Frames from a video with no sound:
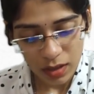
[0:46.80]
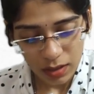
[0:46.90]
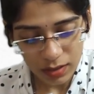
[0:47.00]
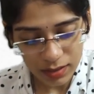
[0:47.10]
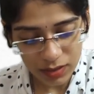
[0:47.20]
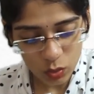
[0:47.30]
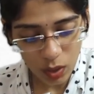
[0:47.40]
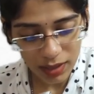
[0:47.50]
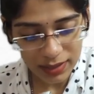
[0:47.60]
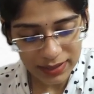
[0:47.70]
This
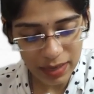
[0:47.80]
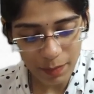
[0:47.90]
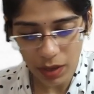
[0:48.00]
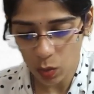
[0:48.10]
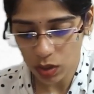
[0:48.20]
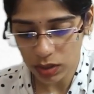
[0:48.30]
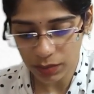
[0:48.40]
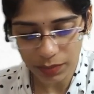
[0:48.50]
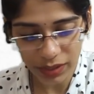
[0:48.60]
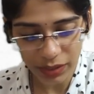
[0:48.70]
one is lumbar
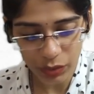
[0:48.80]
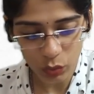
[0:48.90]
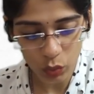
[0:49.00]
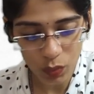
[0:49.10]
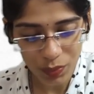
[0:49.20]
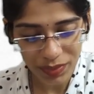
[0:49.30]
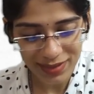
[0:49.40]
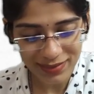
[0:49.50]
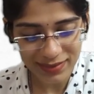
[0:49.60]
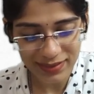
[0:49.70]
vertebrae 2,
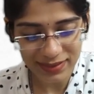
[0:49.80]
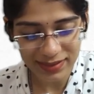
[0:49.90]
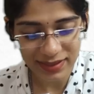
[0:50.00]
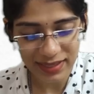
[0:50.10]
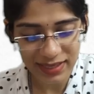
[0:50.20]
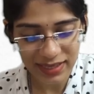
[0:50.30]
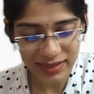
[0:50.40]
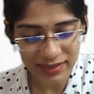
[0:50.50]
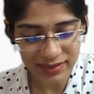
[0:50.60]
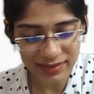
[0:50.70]
this is 3,
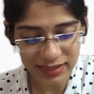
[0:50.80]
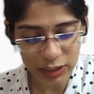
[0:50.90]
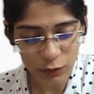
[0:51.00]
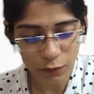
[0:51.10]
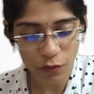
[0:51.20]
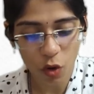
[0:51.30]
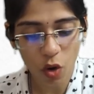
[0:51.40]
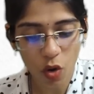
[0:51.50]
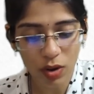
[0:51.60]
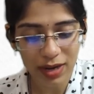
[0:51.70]
this is
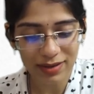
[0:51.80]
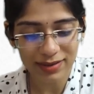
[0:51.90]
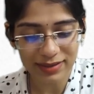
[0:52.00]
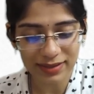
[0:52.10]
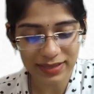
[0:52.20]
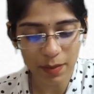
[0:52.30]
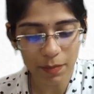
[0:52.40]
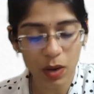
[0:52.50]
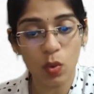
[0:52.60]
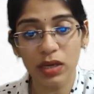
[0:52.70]
4, and this is
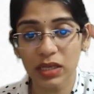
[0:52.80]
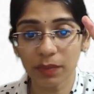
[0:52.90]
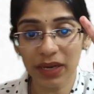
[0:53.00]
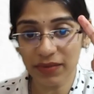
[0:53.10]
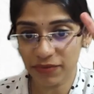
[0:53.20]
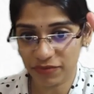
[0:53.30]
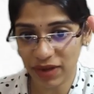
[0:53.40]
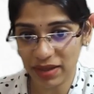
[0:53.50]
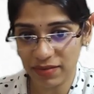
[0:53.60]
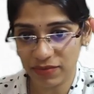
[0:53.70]
lumbar vertebrae
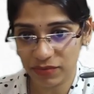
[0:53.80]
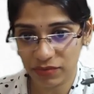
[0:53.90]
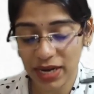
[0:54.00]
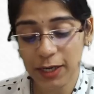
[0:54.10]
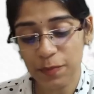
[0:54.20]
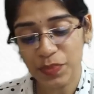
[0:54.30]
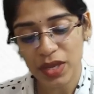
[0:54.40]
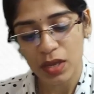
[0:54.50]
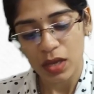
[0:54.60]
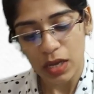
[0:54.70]
5, right?
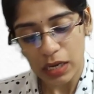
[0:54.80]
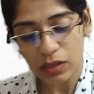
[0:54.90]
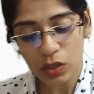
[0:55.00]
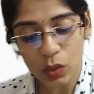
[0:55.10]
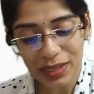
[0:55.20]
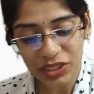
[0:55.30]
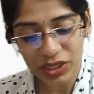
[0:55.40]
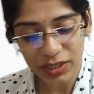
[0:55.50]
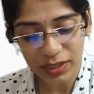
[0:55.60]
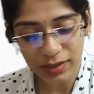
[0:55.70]
Now the question
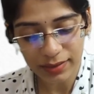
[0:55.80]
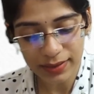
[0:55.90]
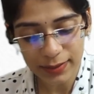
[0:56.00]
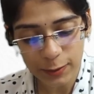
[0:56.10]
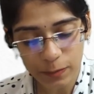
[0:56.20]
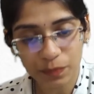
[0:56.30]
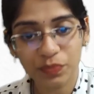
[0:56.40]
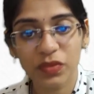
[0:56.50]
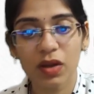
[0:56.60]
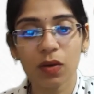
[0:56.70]
here is,
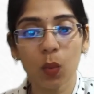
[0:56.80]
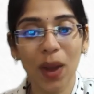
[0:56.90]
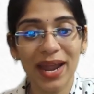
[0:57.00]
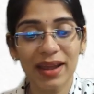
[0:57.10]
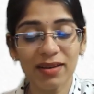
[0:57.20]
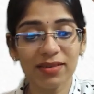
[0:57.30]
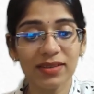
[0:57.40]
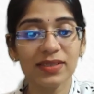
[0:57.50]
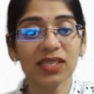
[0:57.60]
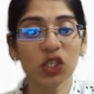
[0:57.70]
where
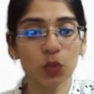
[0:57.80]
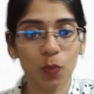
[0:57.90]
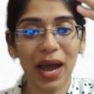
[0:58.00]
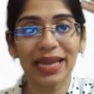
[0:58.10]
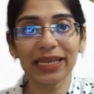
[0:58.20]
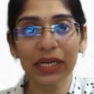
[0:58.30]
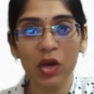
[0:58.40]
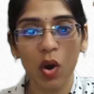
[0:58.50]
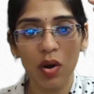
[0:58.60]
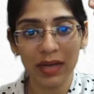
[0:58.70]
does the spinal
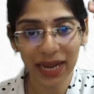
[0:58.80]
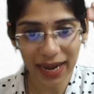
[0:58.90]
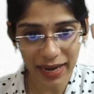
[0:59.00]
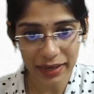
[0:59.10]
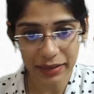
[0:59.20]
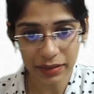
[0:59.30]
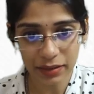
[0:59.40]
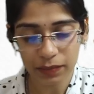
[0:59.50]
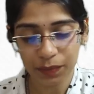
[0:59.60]
cord end?